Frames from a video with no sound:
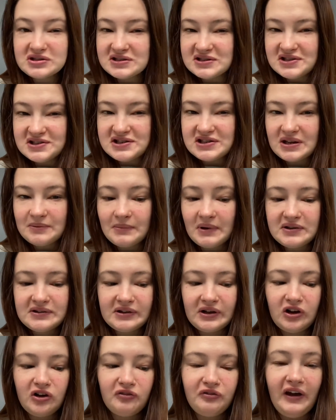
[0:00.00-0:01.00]
distancing
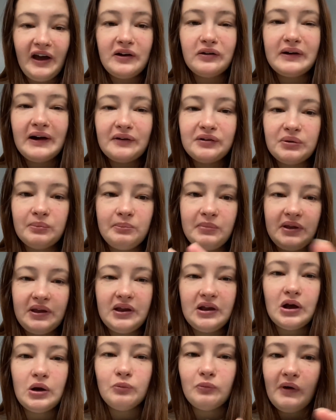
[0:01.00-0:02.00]
myself. I don't have to
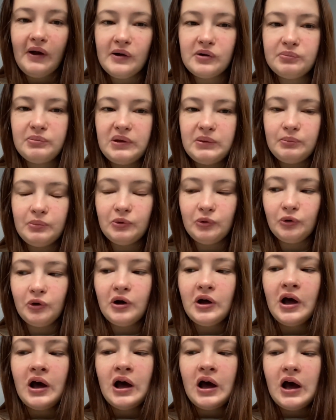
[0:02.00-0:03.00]
be around
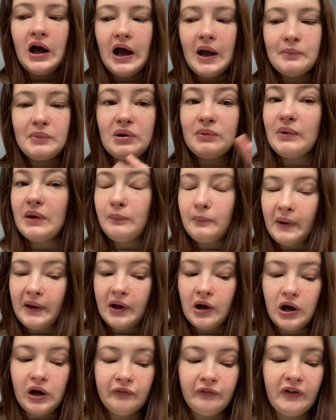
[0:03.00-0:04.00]
people. I'm gonna make
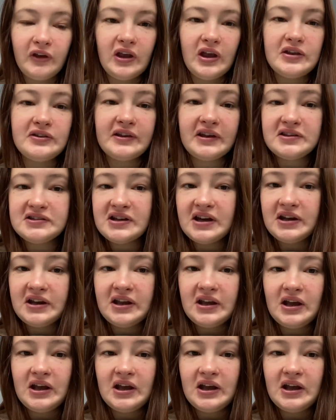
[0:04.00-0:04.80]
my coffee. It's like 10